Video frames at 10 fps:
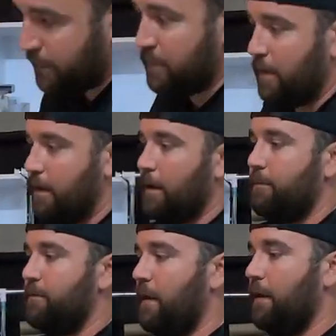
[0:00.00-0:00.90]
this ended
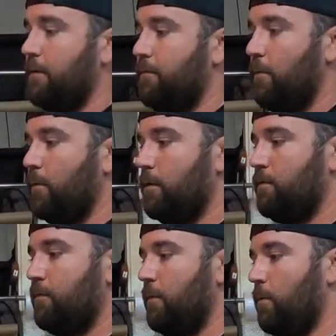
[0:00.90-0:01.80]
up selling for
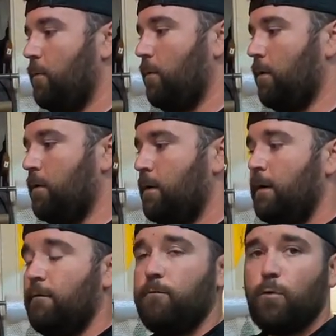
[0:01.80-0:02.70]
us for
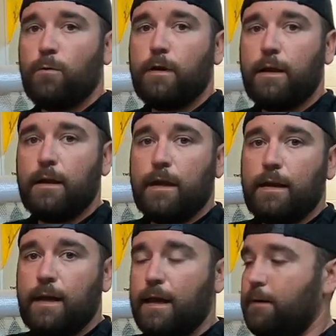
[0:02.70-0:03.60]

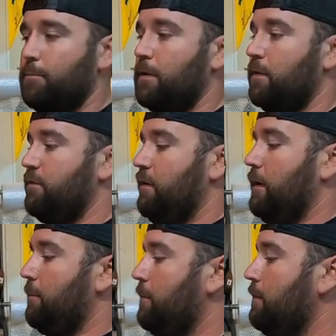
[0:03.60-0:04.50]
$14.99 plus
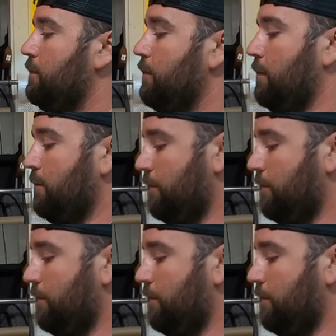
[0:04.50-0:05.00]
ship. So